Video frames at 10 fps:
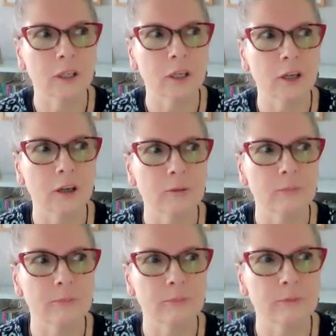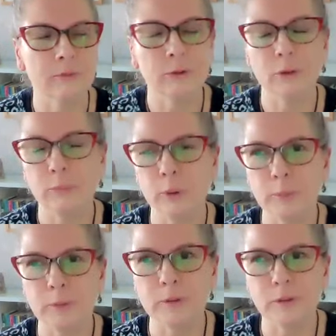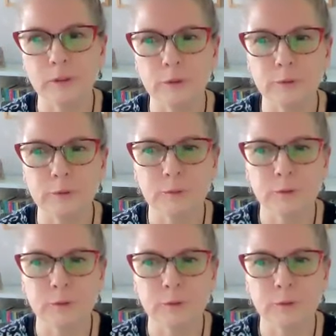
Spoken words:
for the purpose of